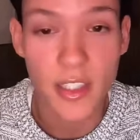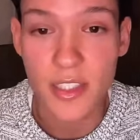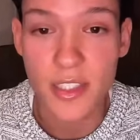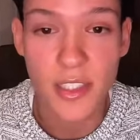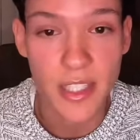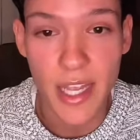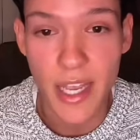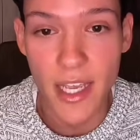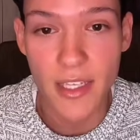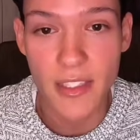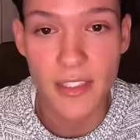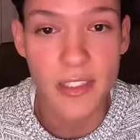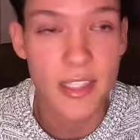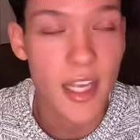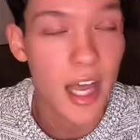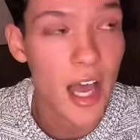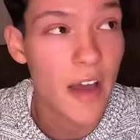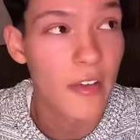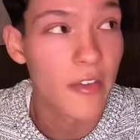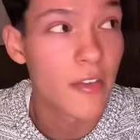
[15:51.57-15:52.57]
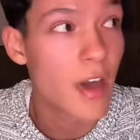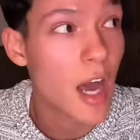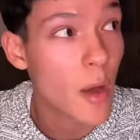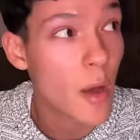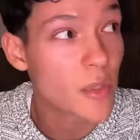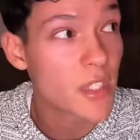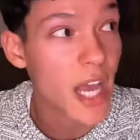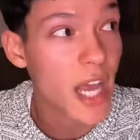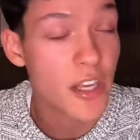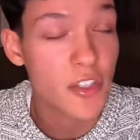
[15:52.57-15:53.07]
these days.
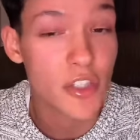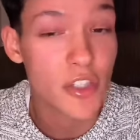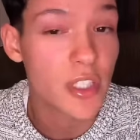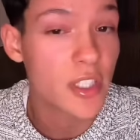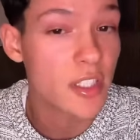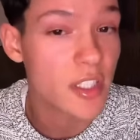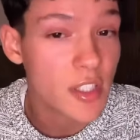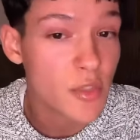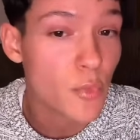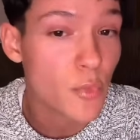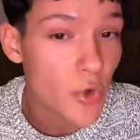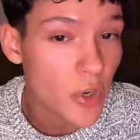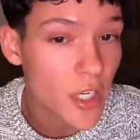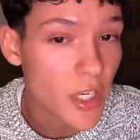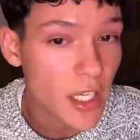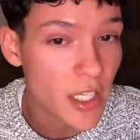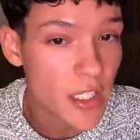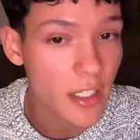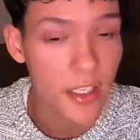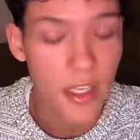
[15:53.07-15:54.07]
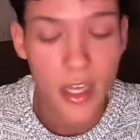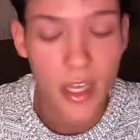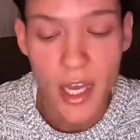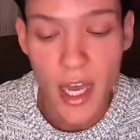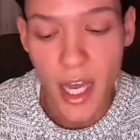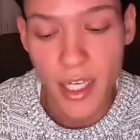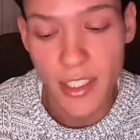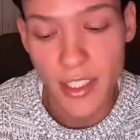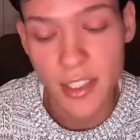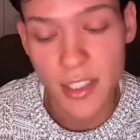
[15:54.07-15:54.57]
I was actually, this morning,
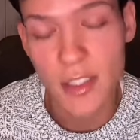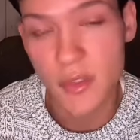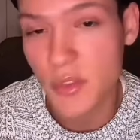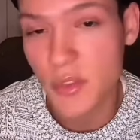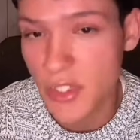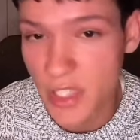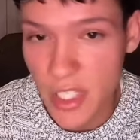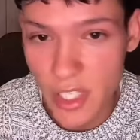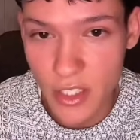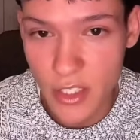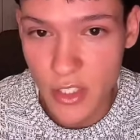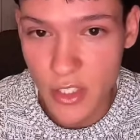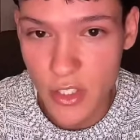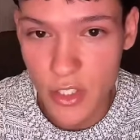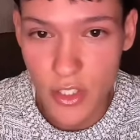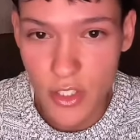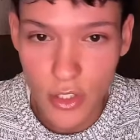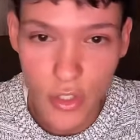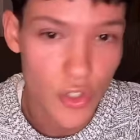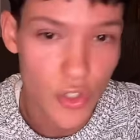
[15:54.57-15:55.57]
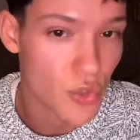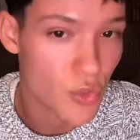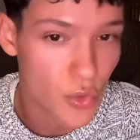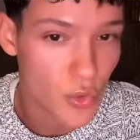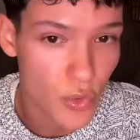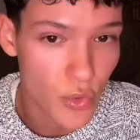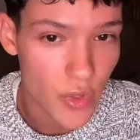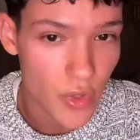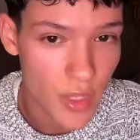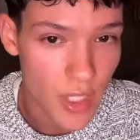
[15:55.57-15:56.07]
I did some syncs
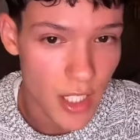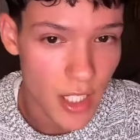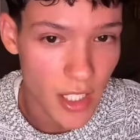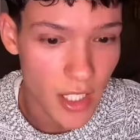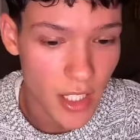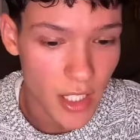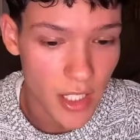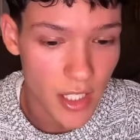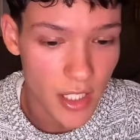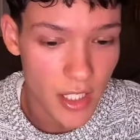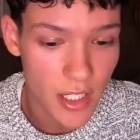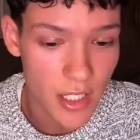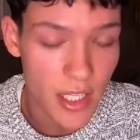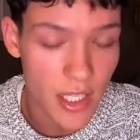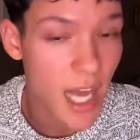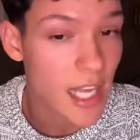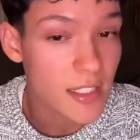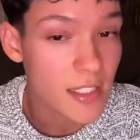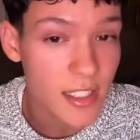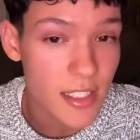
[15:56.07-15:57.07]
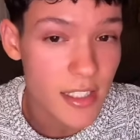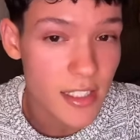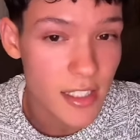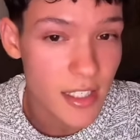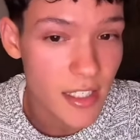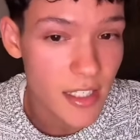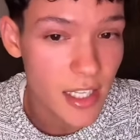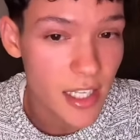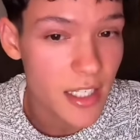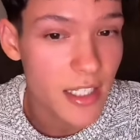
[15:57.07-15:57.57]
to the last
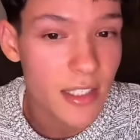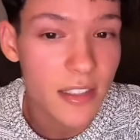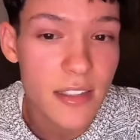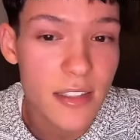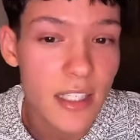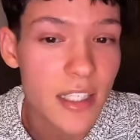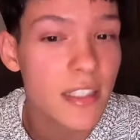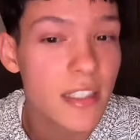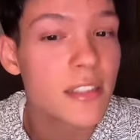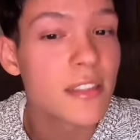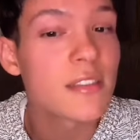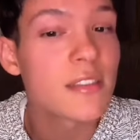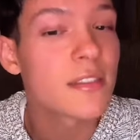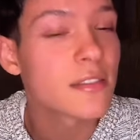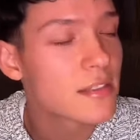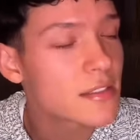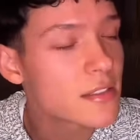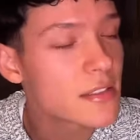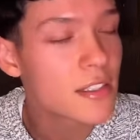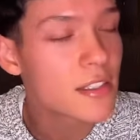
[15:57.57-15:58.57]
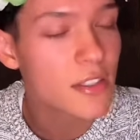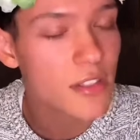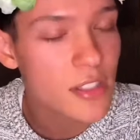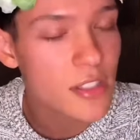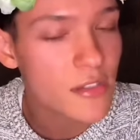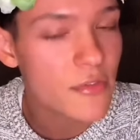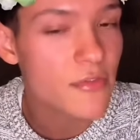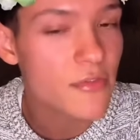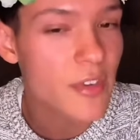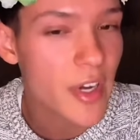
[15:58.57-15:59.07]
season. And it
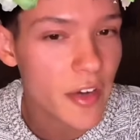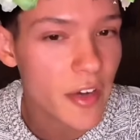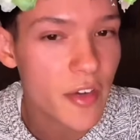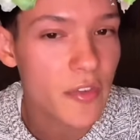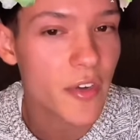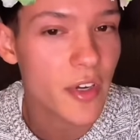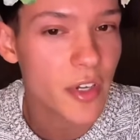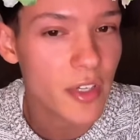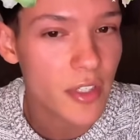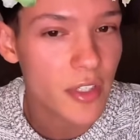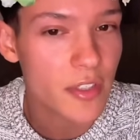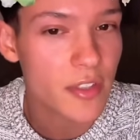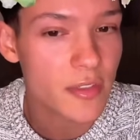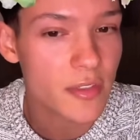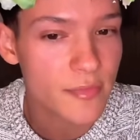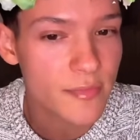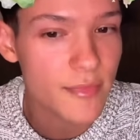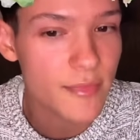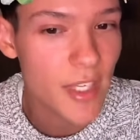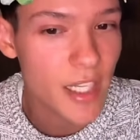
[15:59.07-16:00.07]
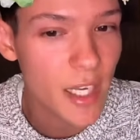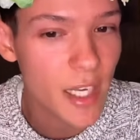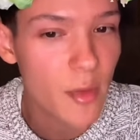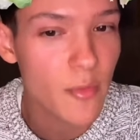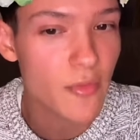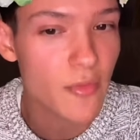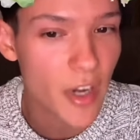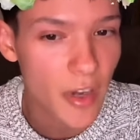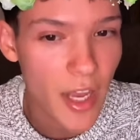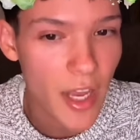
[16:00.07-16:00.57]
looks very, very good.
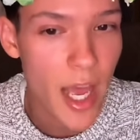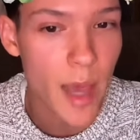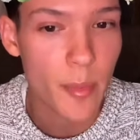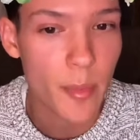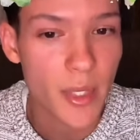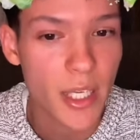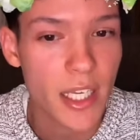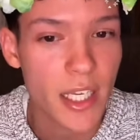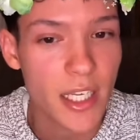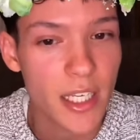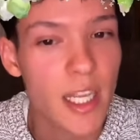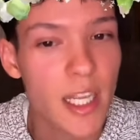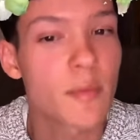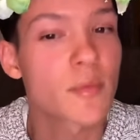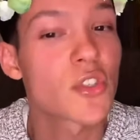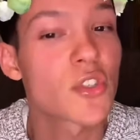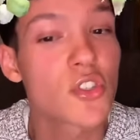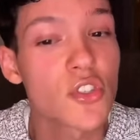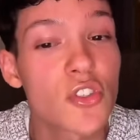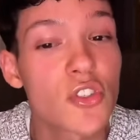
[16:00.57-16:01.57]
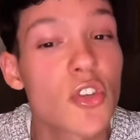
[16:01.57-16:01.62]
And I'm very happy. And I'm